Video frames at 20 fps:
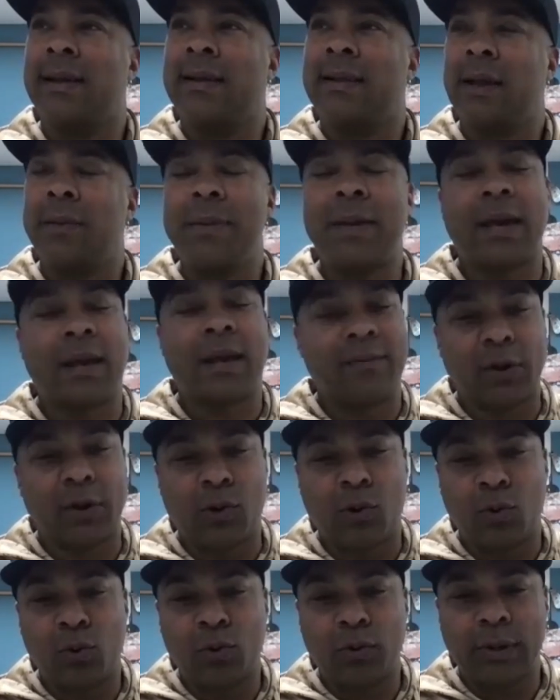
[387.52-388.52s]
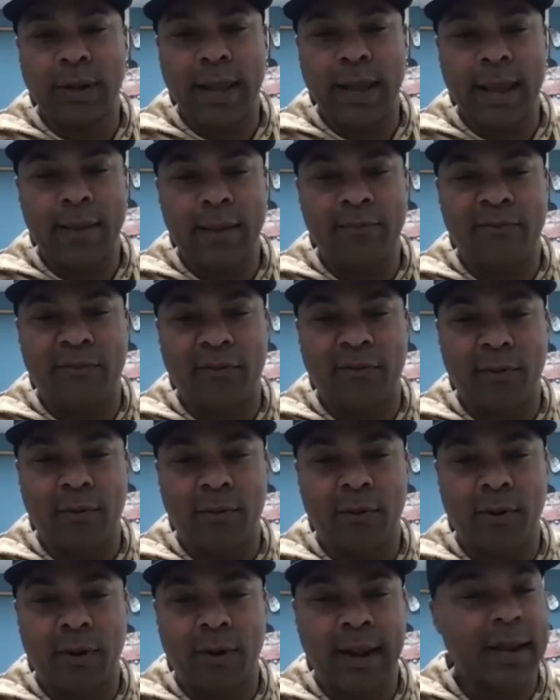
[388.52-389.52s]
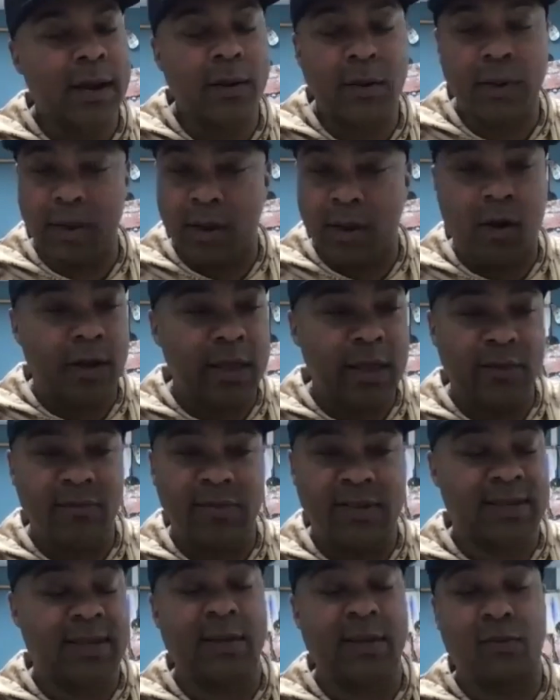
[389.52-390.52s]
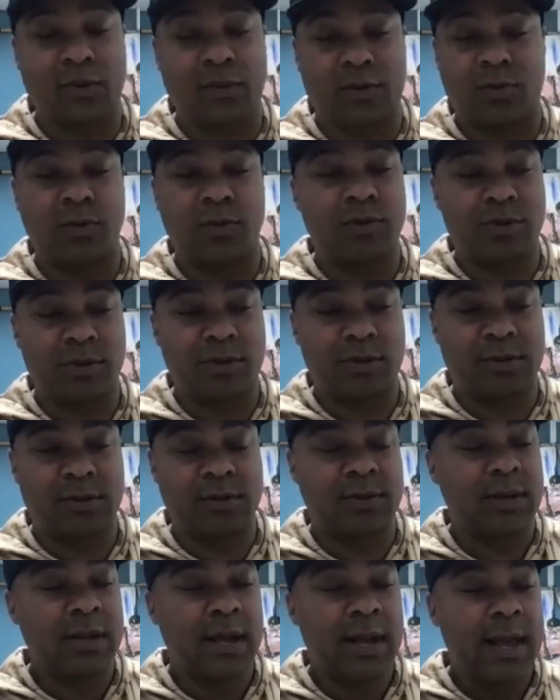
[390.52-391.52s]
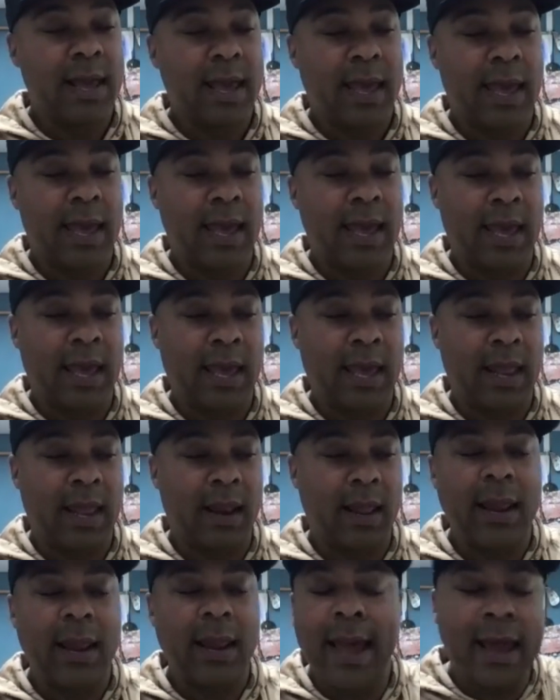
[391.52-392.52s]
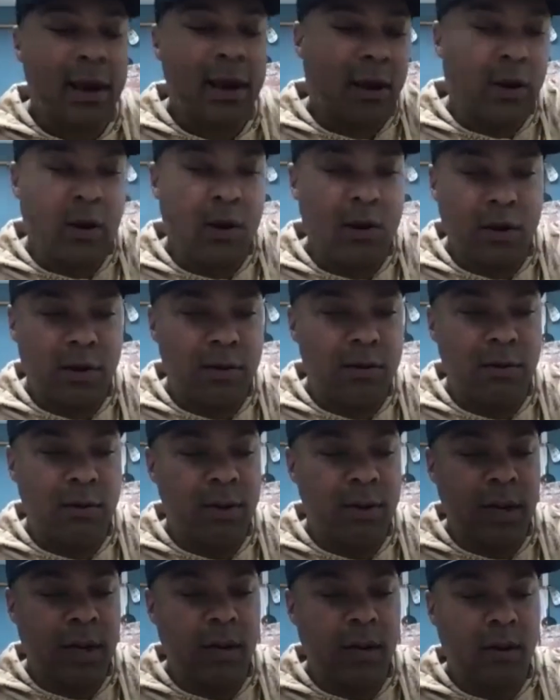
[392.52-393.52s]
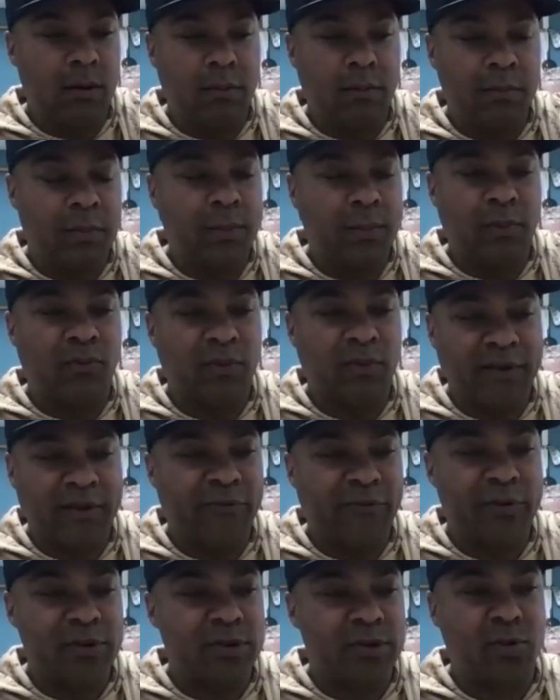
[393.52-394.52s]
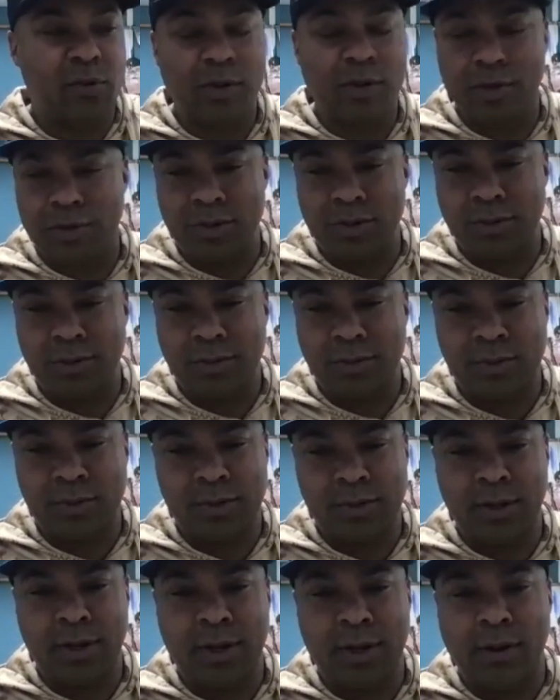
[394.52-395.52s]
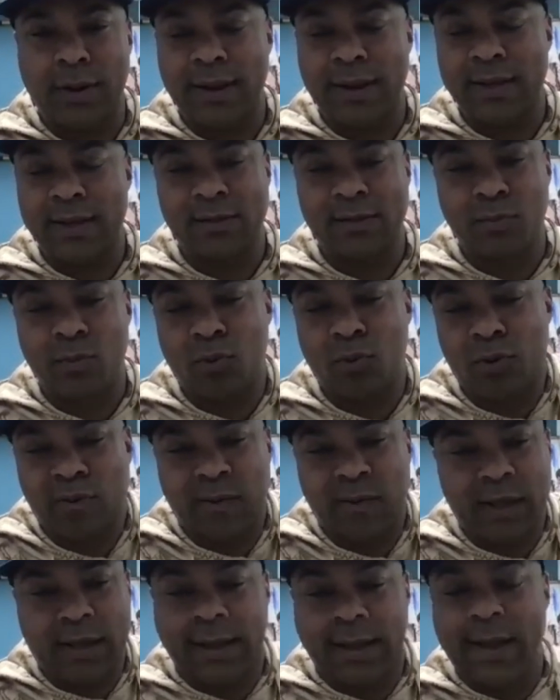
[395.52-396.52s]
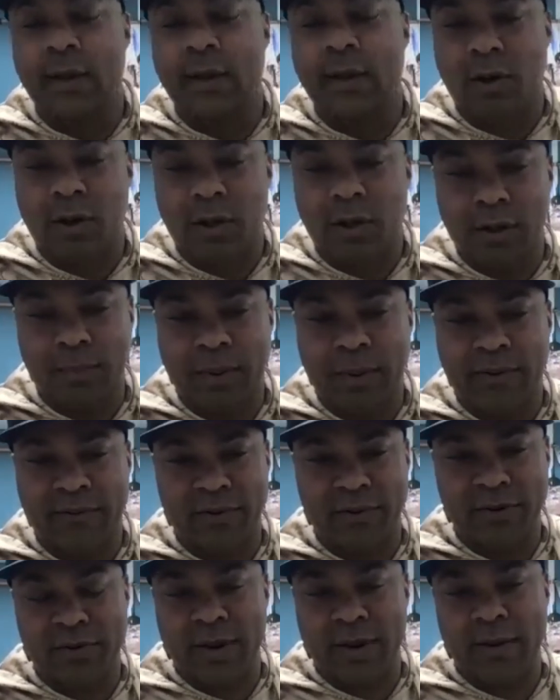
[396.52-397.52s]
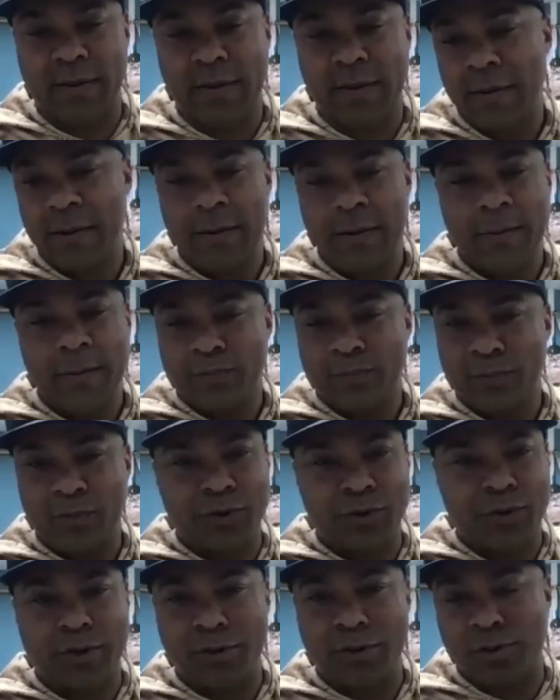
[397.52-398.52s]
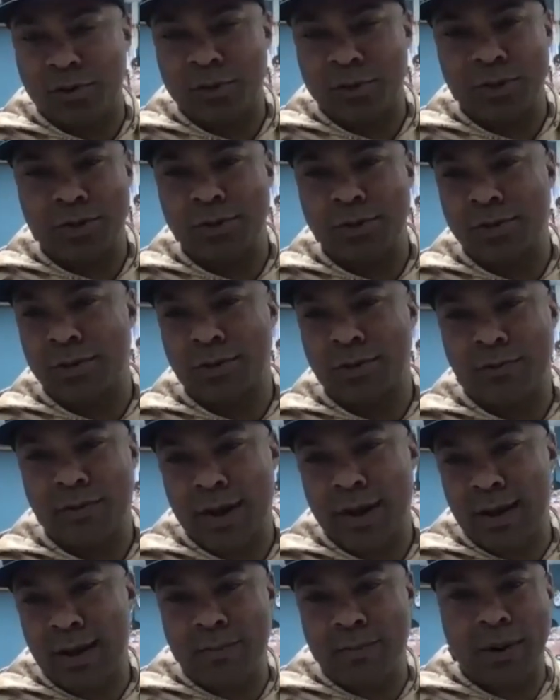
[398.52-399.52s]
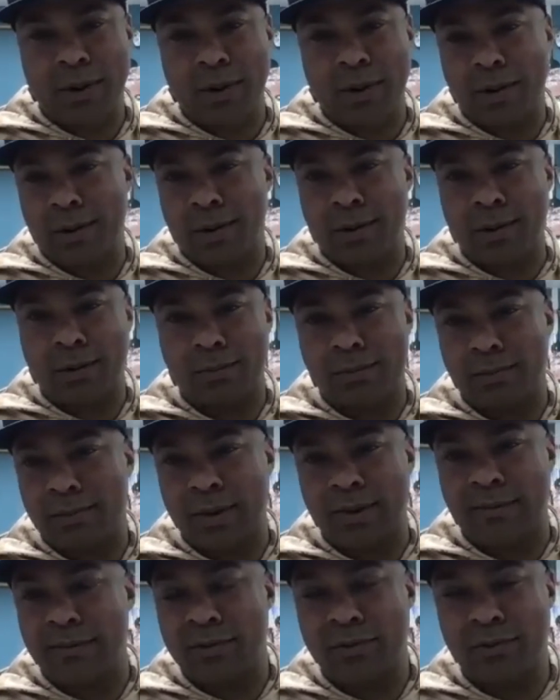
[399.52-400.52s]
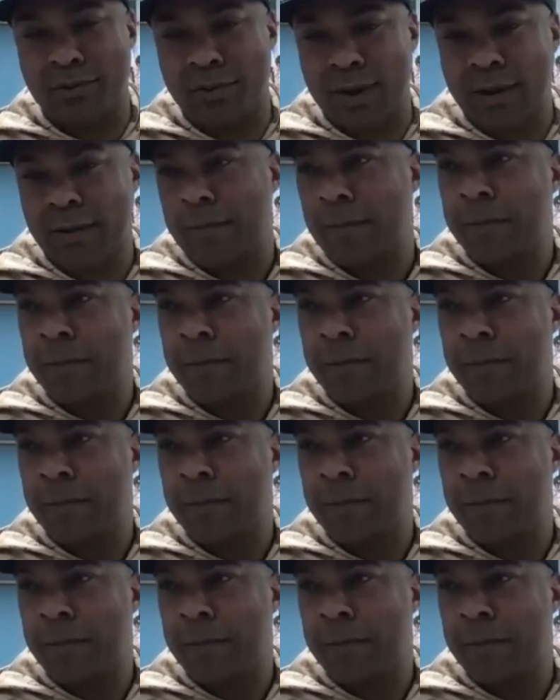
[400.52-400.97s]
be kind of a cool name for." And all he said was swing juice. And I had heard, people reference swing juice, as more of like an alcoholic beverage, right? Drink your swing juice in the round beer, whatever you drink.